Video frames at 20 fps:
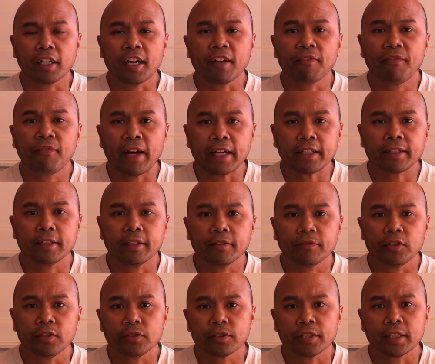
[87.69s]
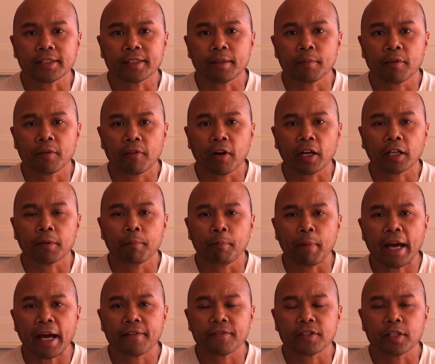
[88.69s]
effective using some of our
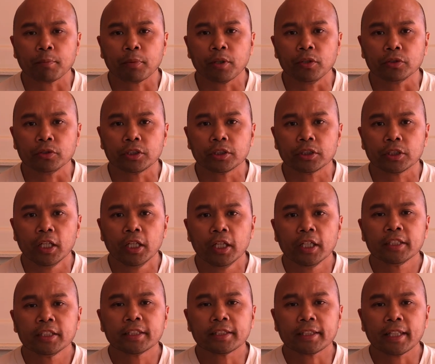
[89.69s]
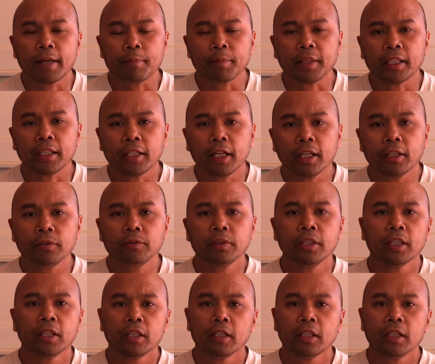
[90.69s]
combatives approach, just let me know.